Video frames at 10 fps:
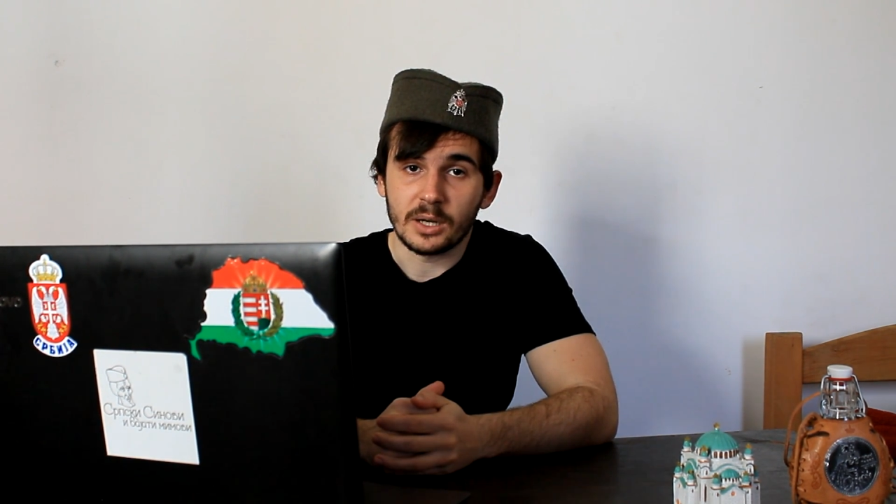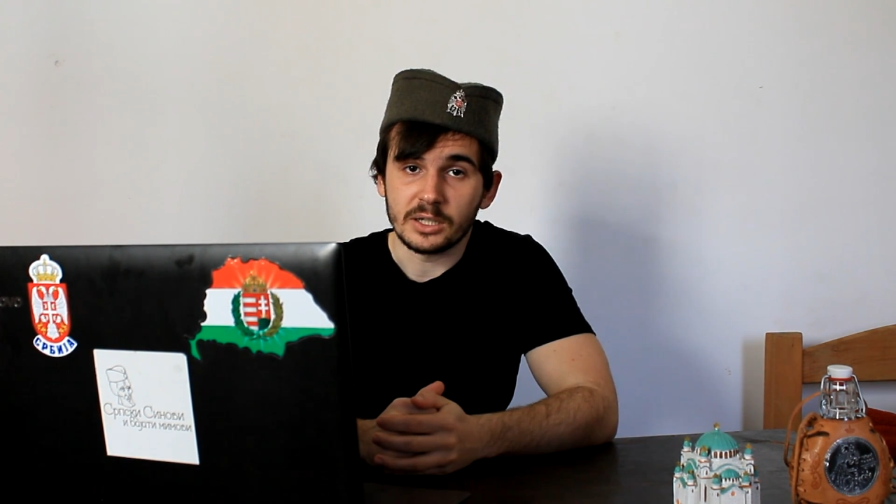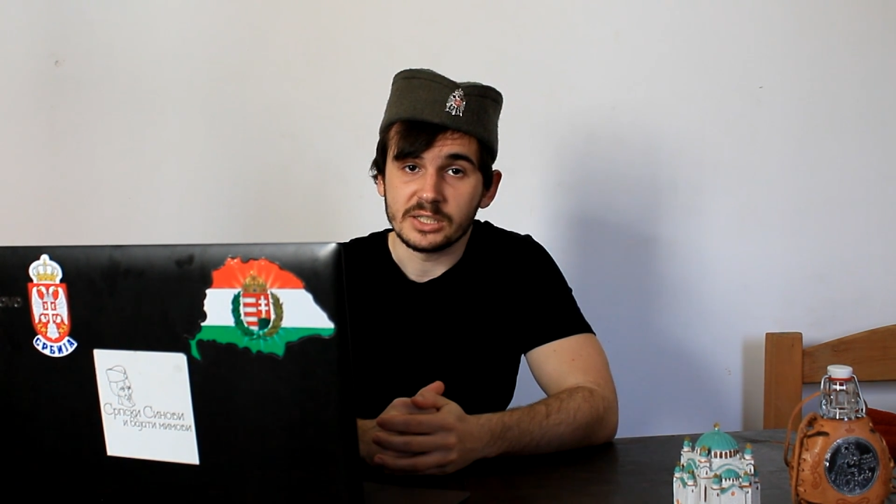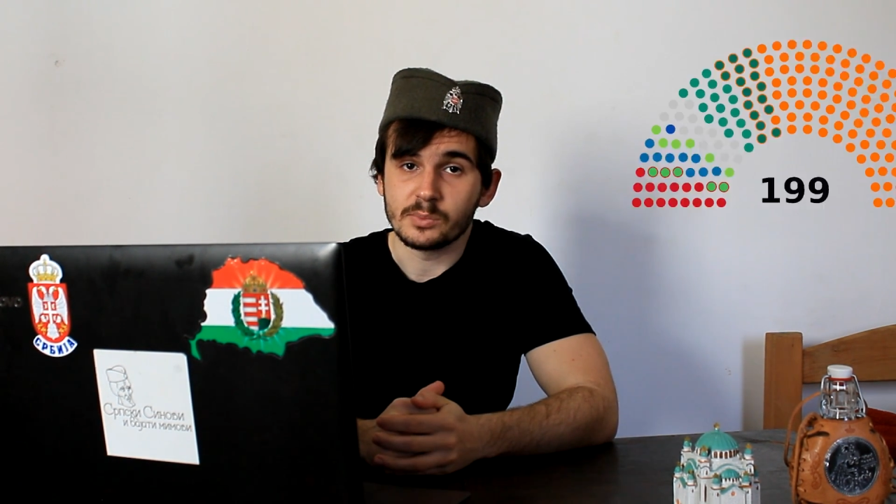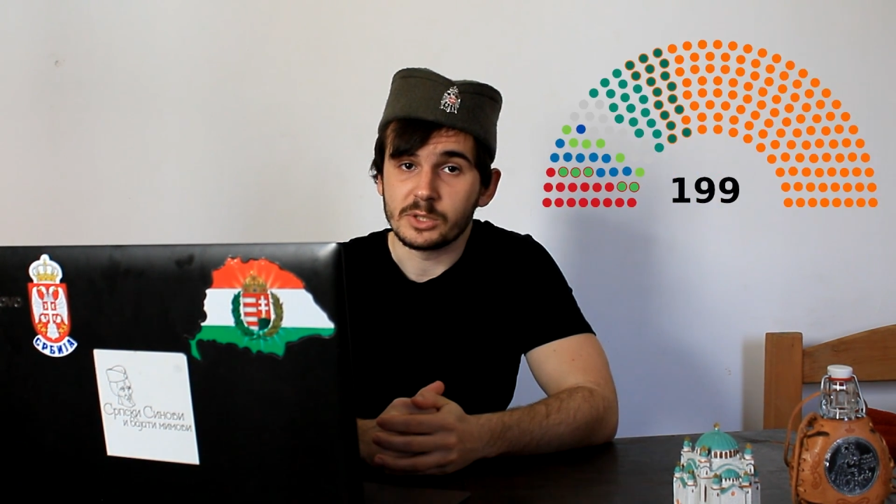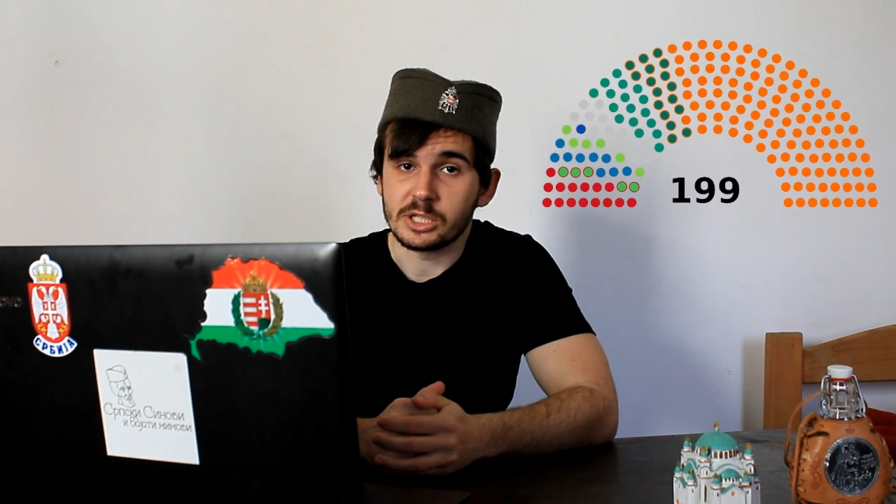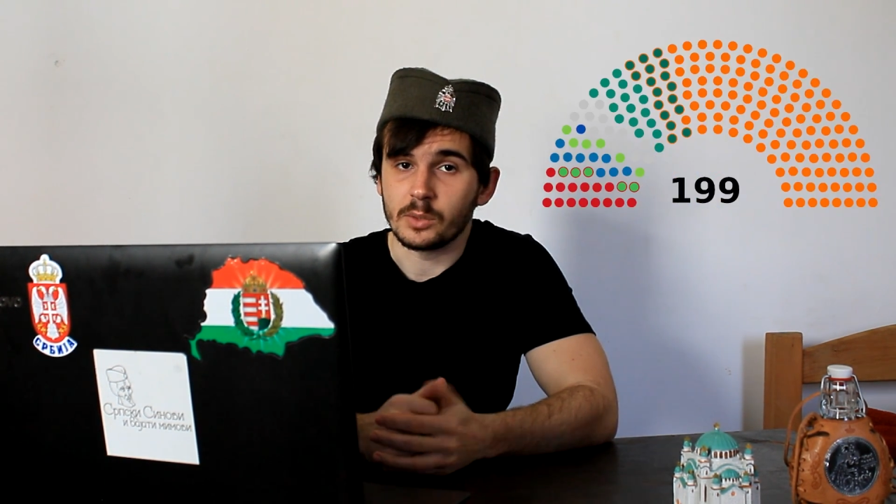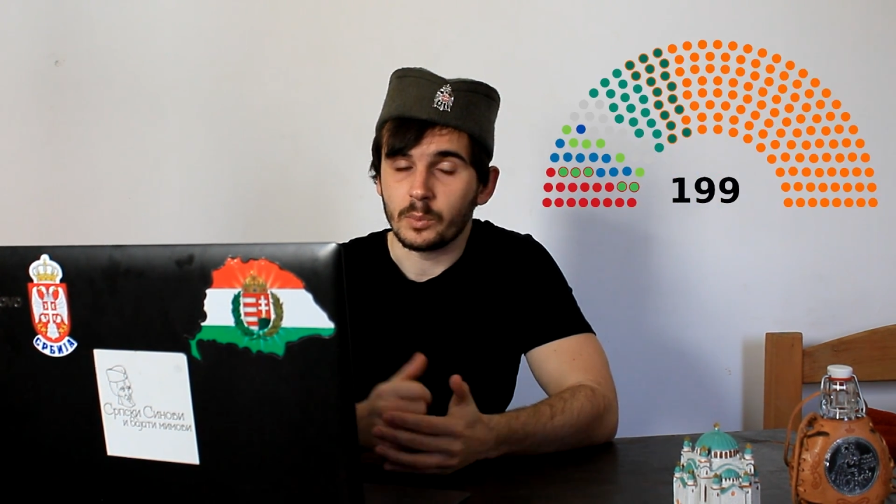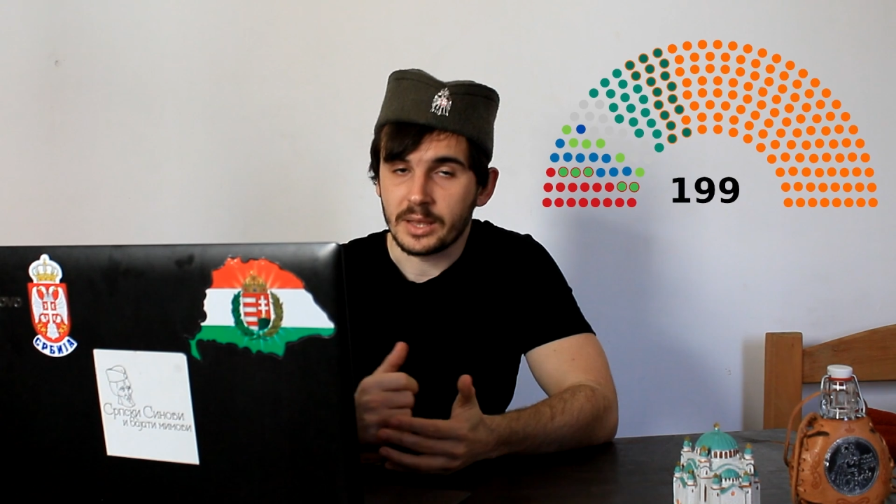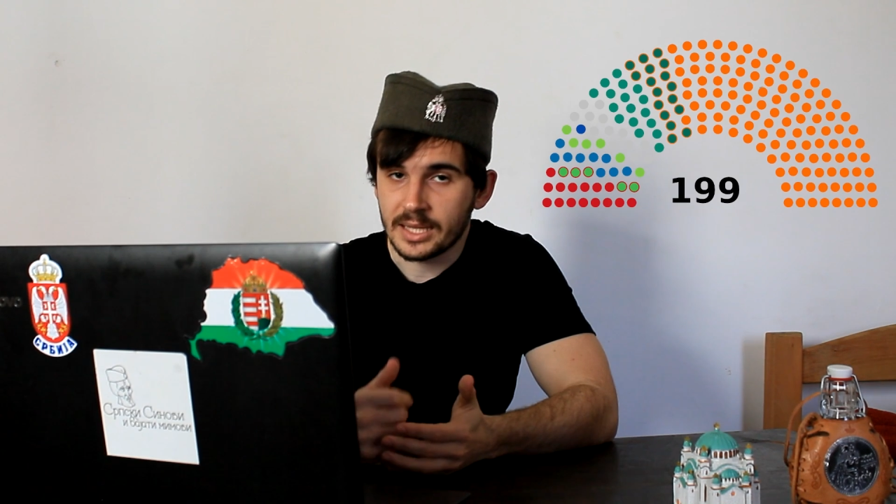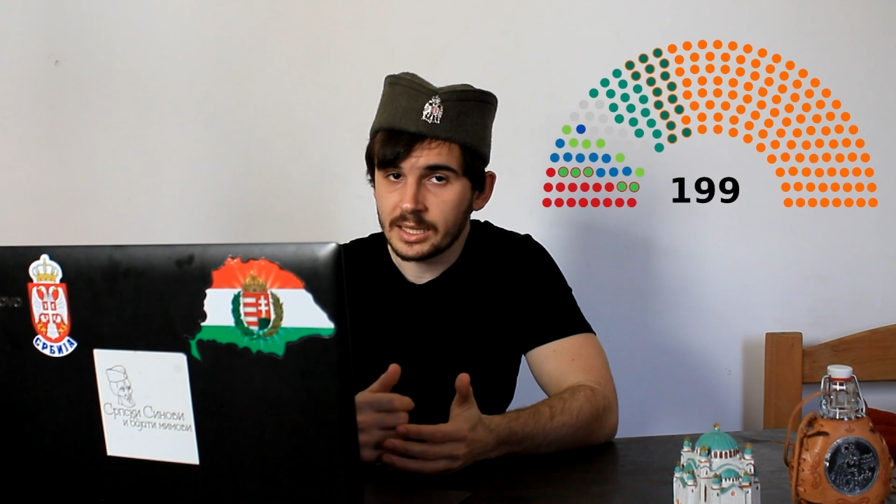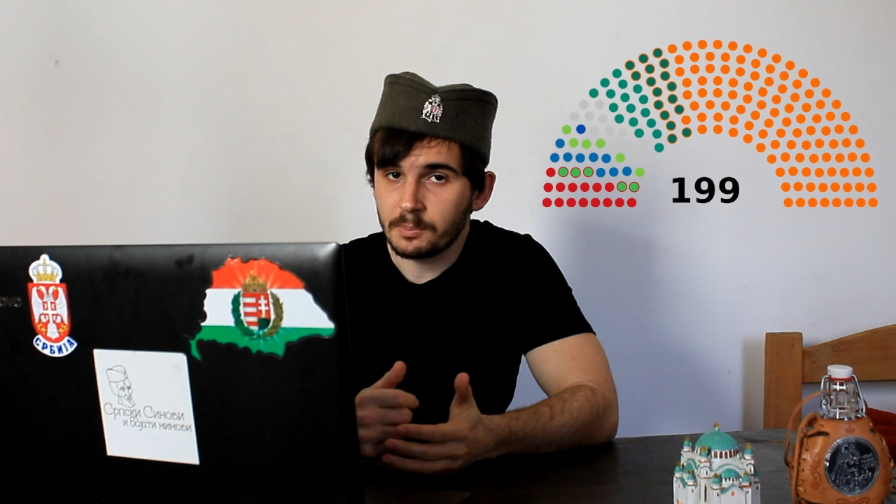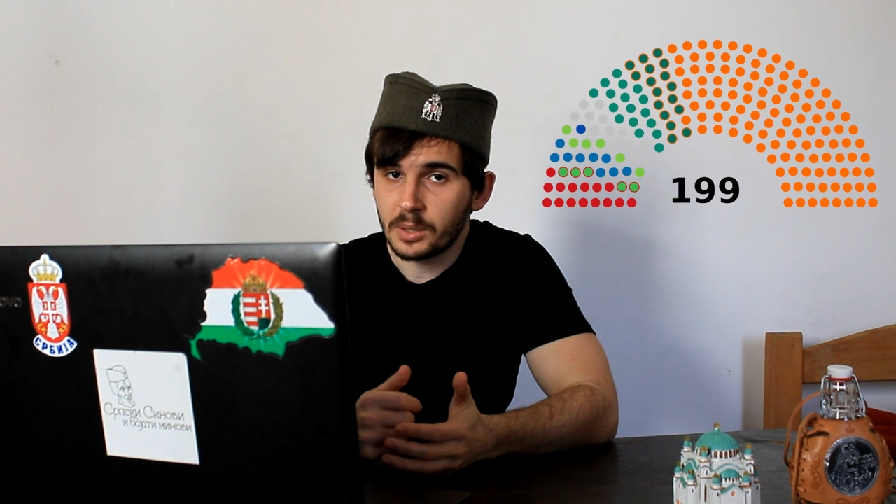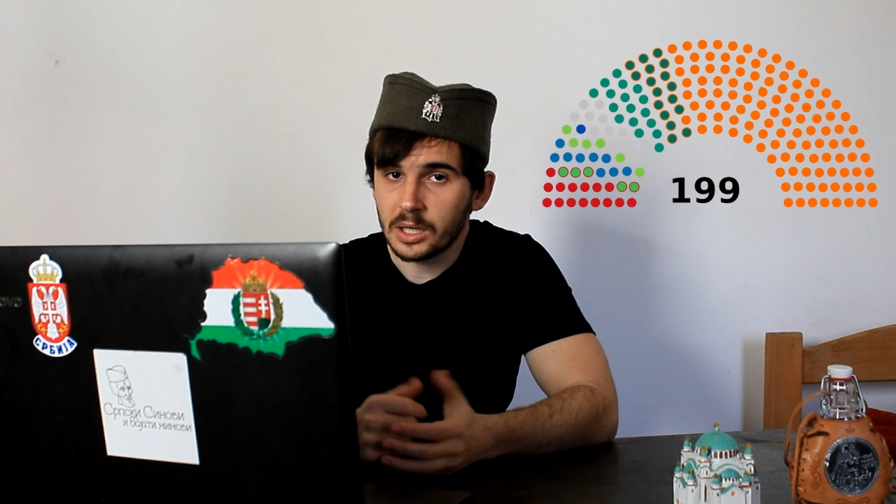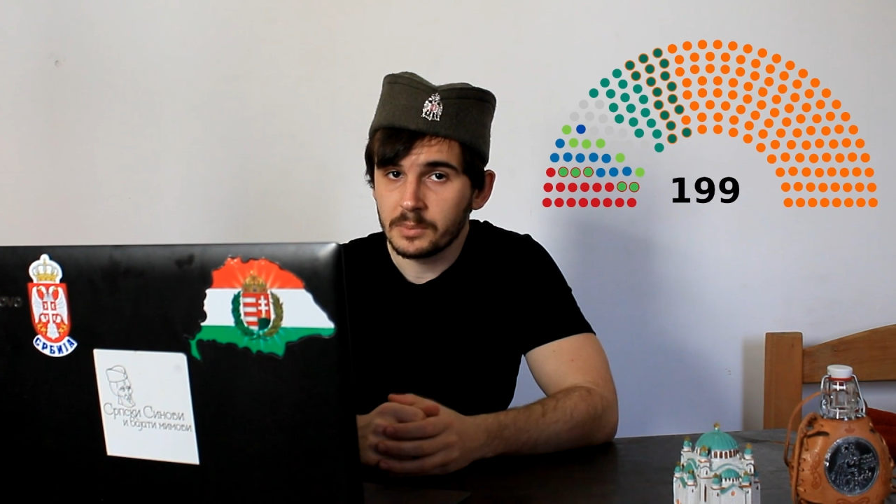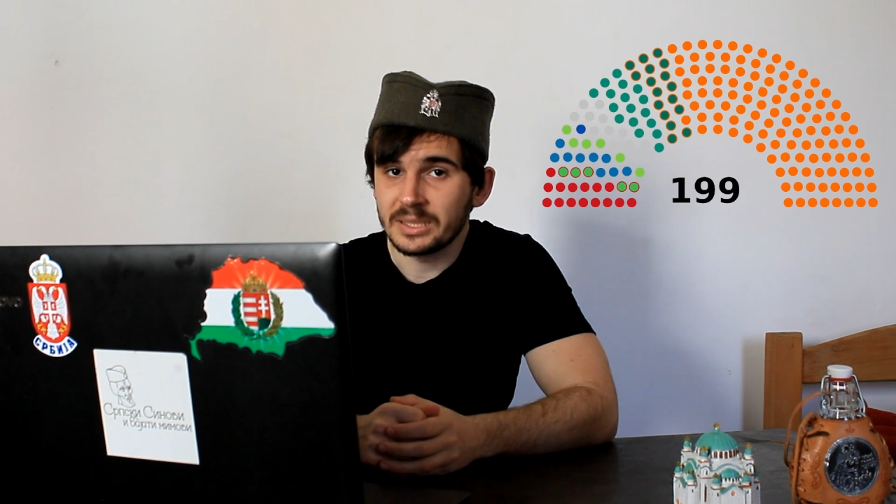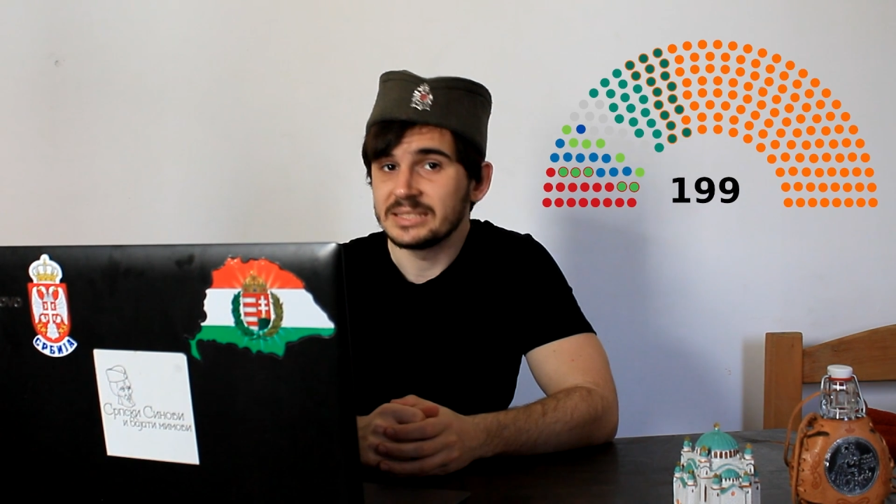parties which are within the parliament,